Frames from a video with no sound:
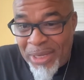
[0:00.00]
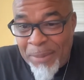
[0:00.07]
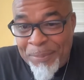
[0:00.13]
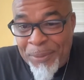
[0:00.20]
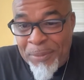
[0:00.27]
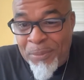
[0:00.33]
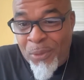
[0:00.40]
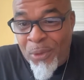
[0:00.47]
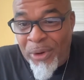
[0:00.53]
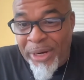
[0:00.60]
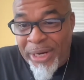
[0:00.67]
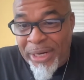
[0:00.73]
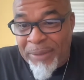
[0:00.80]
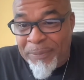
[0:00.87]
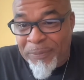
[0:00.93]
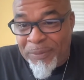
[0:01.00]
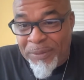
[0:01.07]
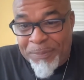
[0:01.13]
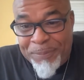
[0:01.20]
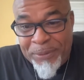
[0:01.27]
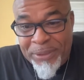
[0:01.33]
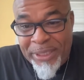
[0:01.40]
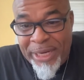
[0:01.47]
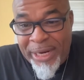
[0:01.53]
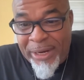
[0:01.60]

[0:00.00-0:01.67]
It put more hair, put